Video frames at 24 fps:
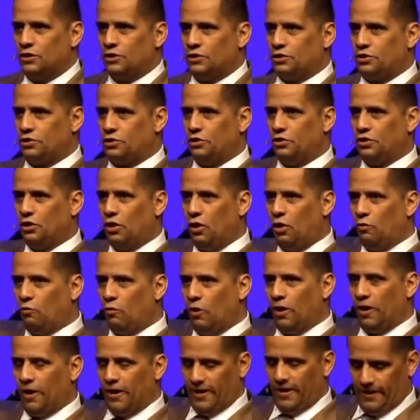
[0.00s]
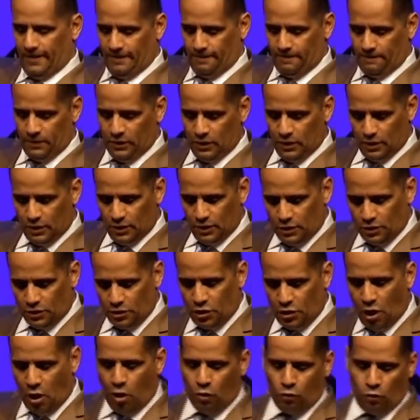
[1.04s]
to your word.
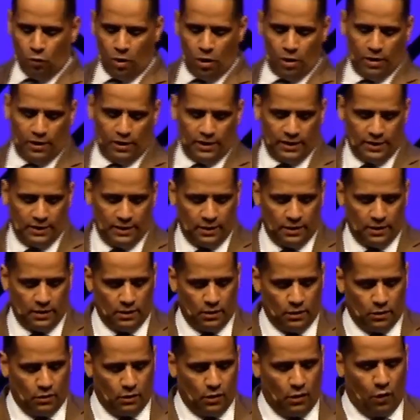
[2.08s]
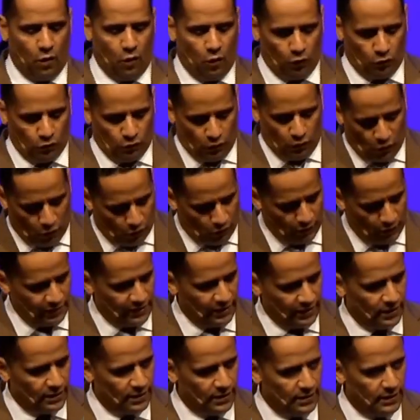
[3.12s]
Your word, O oh Lord,
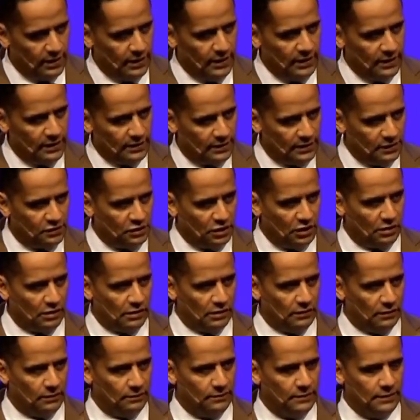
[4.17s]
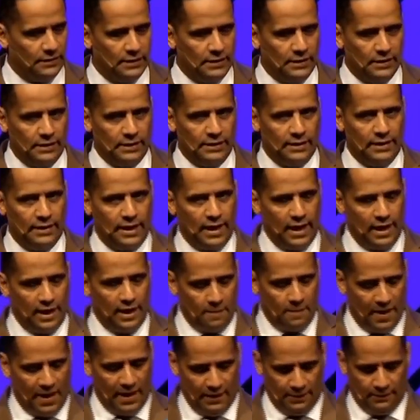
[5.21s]
is eternal.
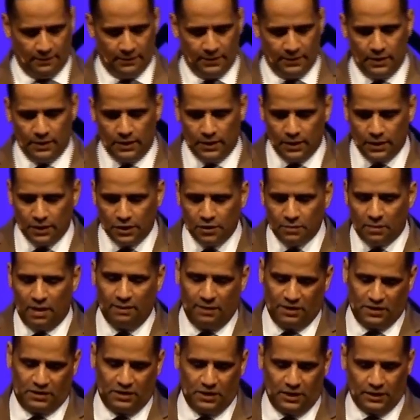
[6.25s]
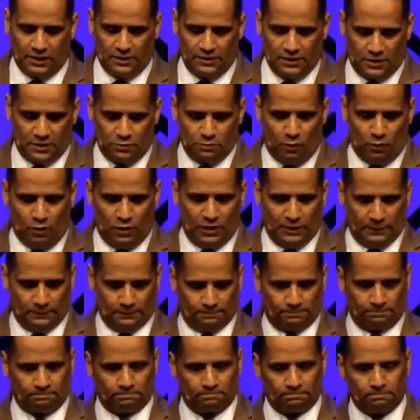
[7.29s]
Amen. You may be seated this morning.
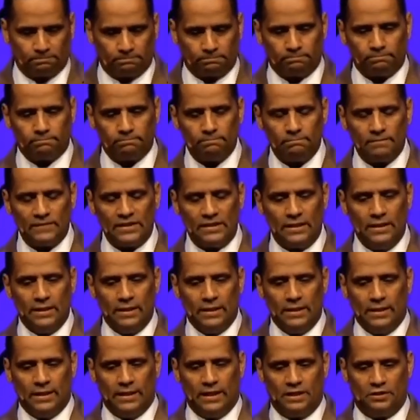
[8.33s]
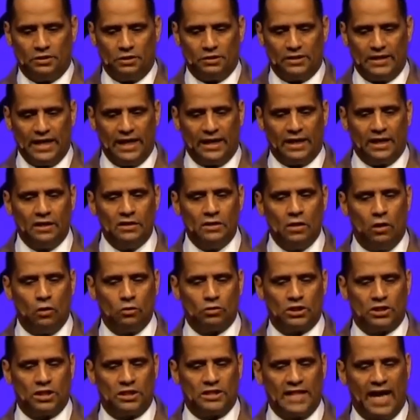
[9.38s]
As you're taking notes,
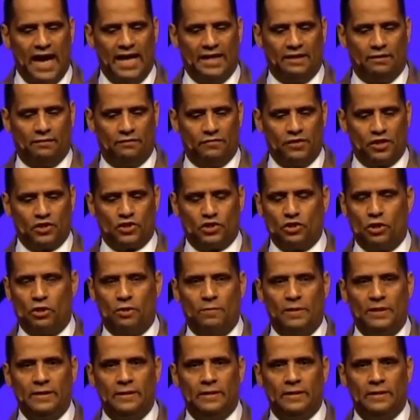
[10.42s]
the title of this sermon,